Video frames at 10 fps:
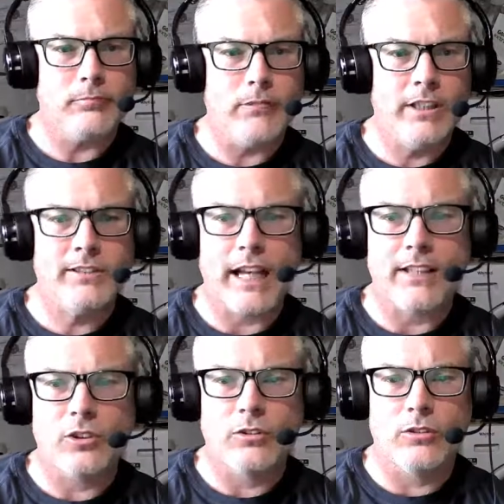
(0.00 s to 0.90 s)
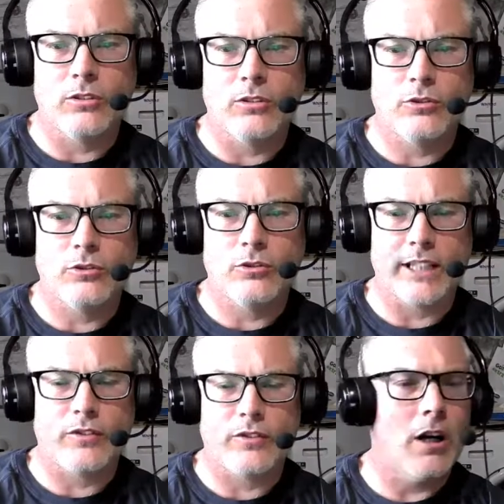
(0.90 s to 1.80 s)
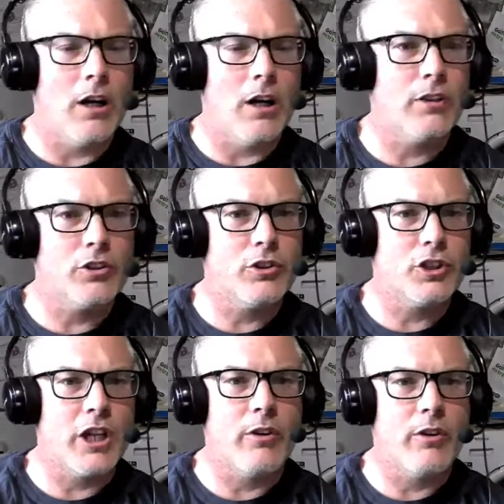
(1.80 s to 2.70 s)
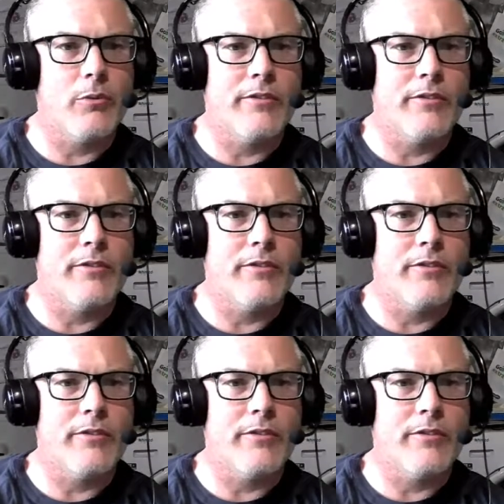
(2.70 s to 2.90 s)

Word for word: his stats on Transfer Market, or just to share it with